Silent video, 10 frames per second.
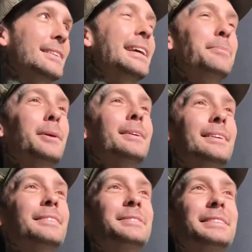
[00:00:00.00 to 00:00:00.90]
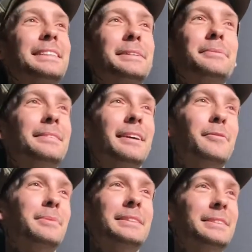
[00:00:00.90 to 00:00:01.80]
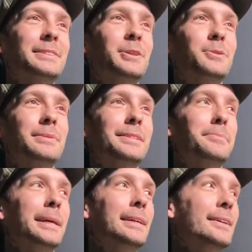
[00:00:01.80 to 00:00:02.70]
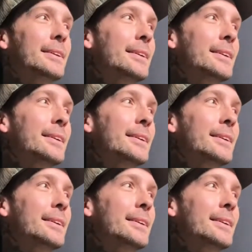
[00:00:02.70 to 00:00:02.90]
Yeah, we'll just keep it. Everybody just knows me as Baker.